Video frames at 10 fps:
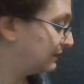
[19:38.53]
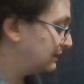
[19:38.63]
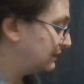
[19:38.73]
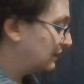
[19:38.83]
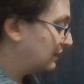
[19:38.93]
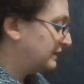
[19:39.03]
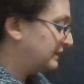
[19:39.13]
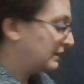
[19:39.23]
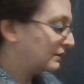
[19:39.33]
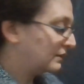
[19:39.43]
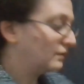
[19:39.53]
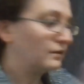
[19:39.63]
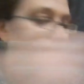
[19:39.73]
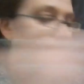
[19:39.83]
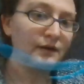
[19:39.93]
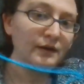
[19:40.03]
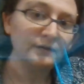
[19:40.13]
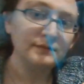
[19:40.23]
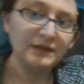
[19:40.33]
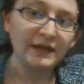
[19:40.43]
Now we take our
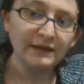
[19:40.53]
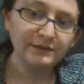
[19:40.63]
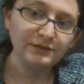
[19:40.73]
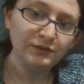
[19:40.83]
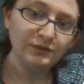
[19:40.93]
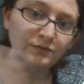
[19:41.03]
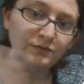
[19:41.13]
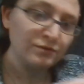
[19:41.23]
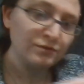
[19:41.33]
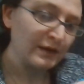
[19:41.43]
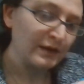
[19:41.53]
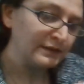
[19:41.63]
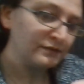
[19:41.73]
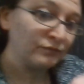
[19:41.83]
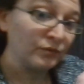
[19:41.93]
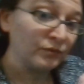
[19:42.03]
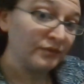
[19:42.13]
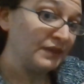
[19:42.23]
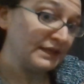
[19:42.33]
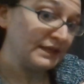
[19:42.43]
last 2 threads for
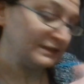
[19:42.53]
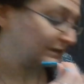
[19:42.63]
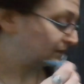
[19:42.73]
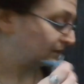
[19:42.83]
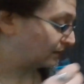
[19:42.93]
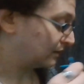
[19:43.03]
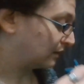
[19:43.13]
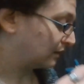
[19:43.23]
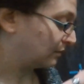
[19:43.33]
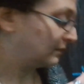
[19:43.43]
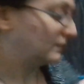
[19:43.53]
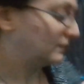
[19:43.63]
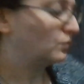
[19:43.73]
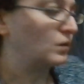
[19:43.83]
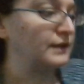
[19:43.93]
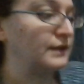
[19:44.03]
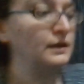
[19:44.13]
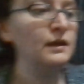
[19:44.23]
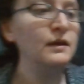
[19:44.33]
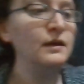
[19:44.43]
this one,
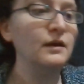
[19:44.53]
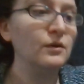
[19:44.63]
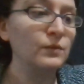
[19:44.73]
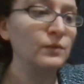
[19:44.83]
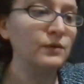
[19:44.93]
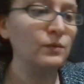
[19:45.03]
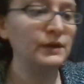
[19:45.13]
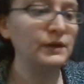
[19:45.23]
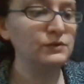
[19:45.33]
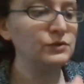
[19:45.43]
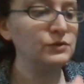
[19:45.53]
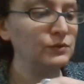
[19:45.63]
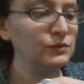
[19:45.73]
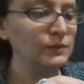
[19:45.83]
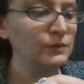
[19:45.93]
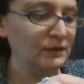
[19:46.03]
and we're going to